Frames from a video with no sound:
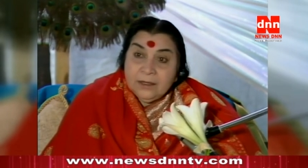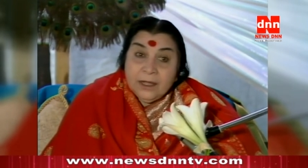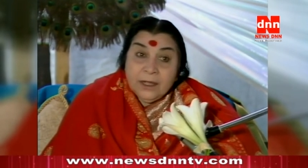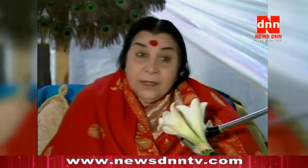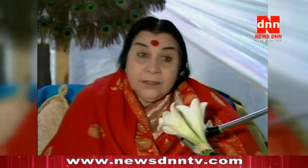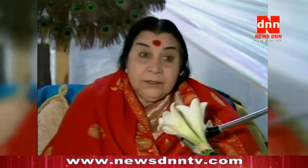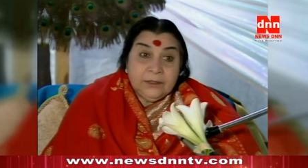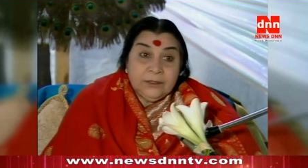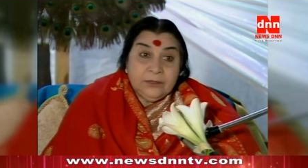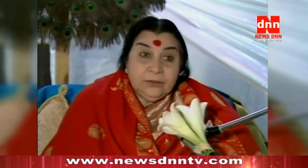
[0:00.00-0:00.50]

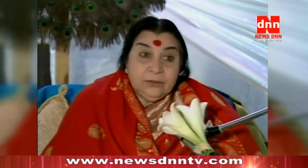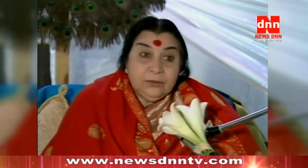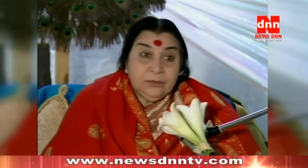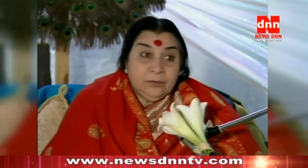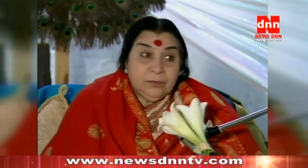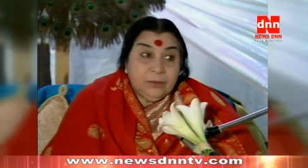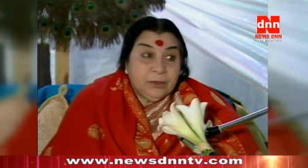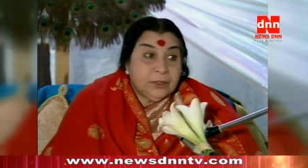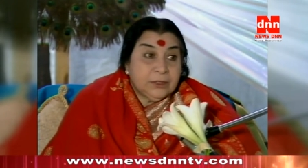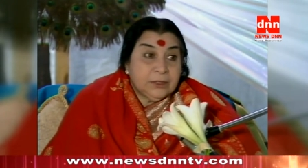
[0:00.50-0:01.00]

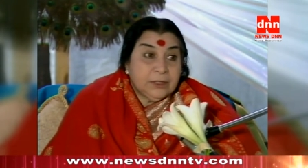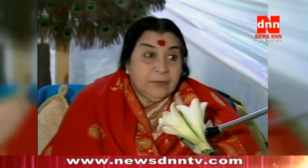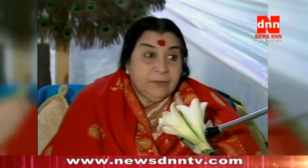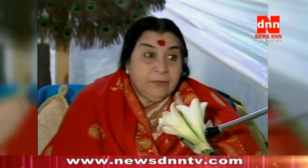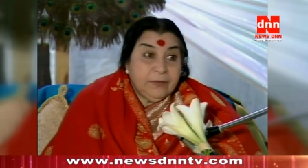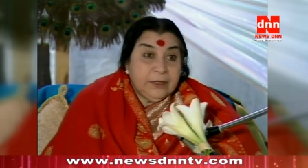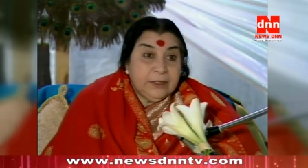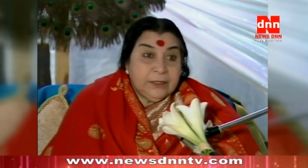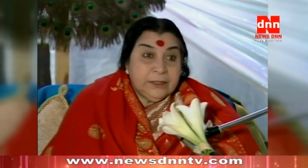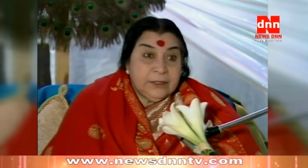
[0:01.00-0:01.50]
attitude, because I
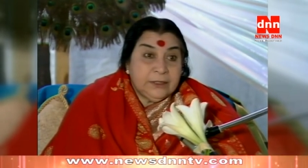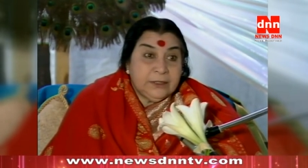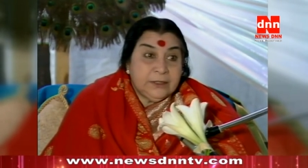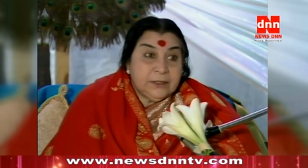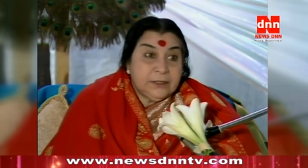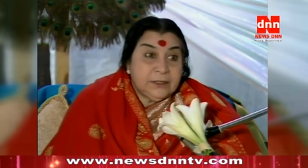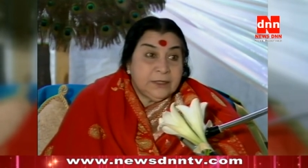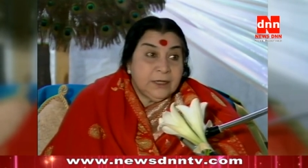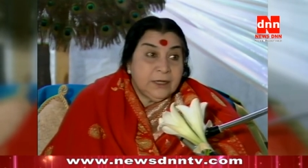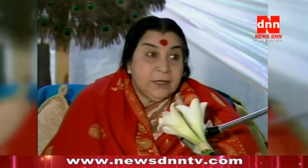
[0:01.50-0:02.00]
felt she
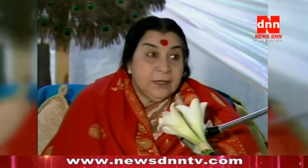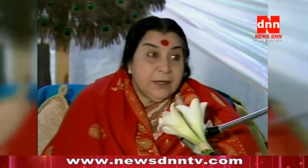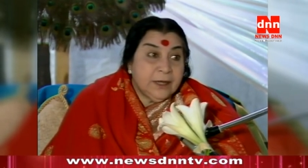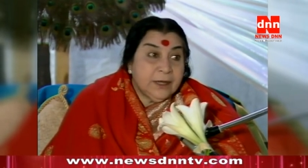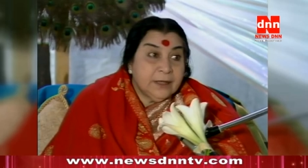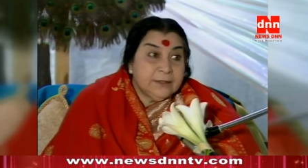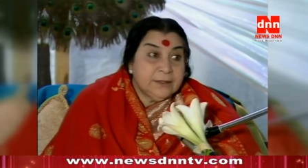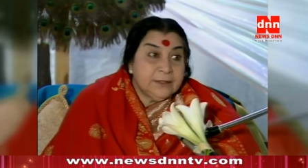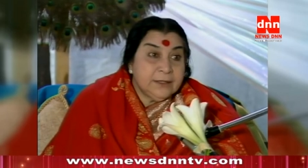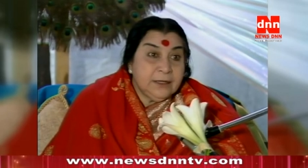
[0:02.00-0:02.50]
is still a
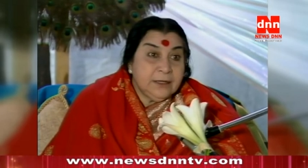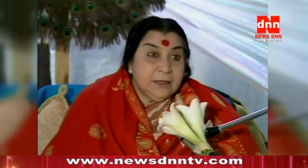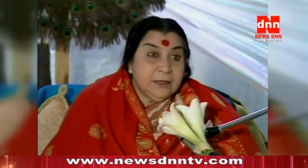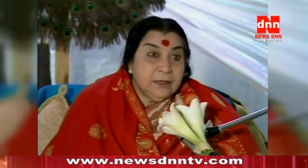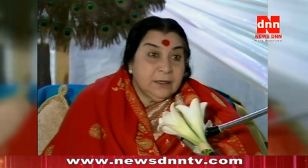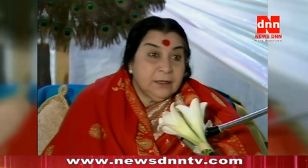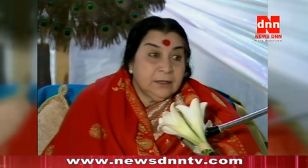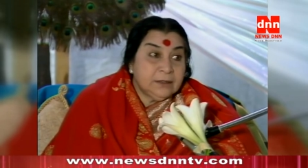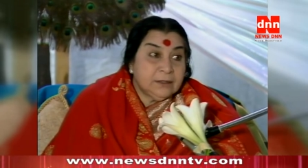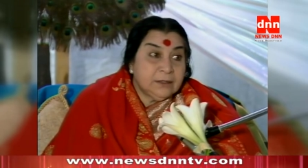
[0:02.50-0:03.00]
Nazi
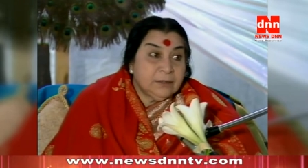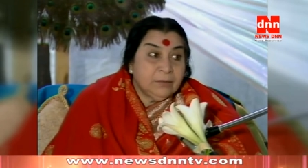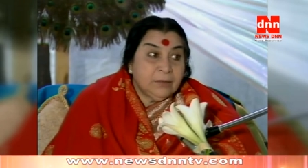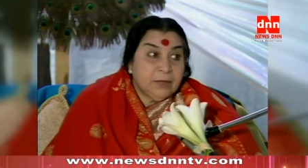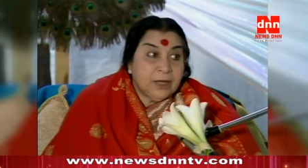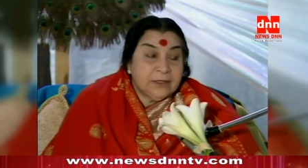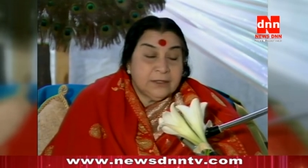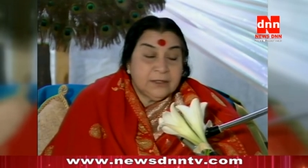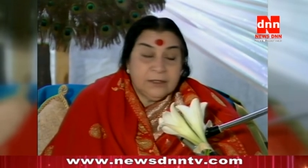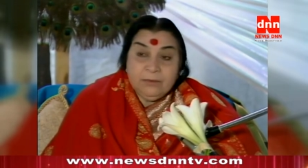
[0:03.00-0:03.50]
in her, some
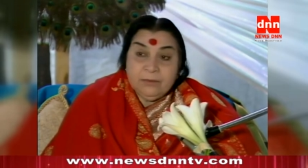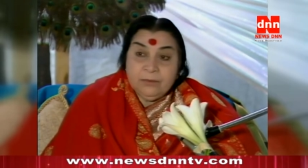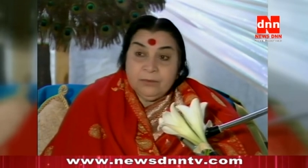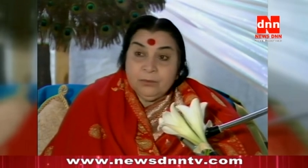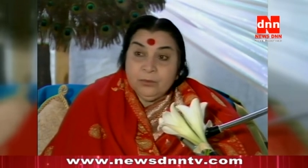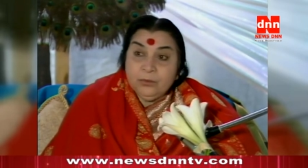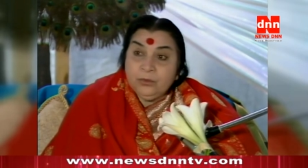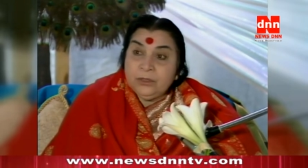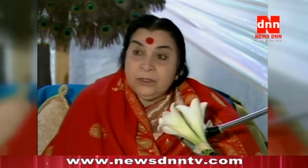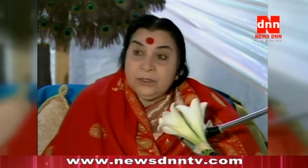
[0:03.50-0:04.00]
Nazi
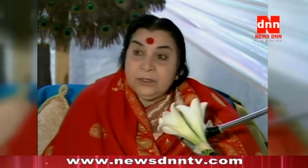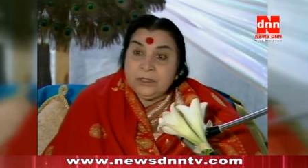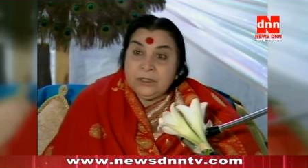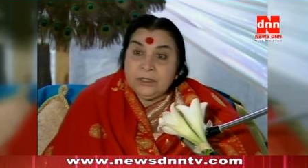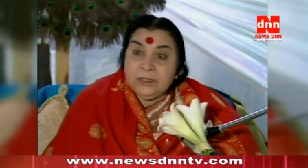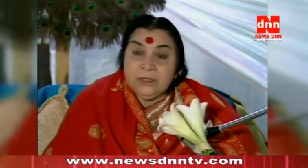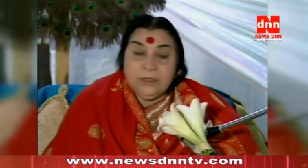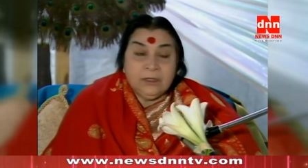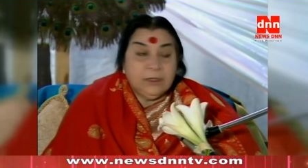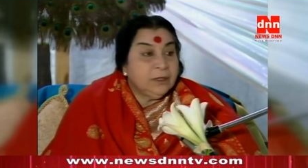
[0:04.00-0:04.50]
booth is
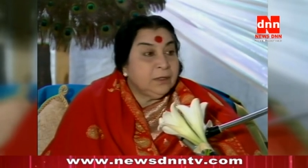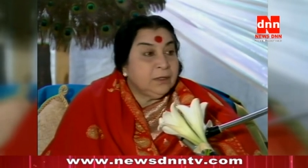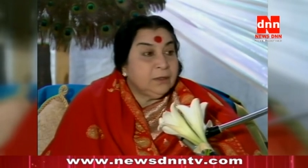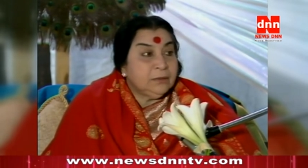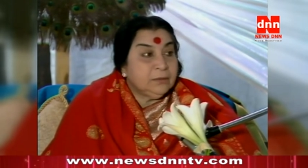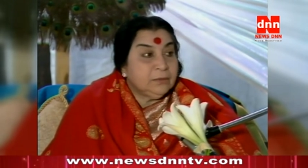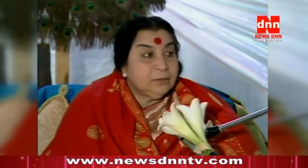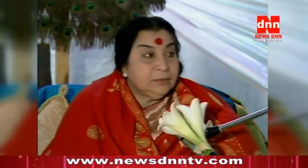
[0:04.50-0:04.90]
sitting in her.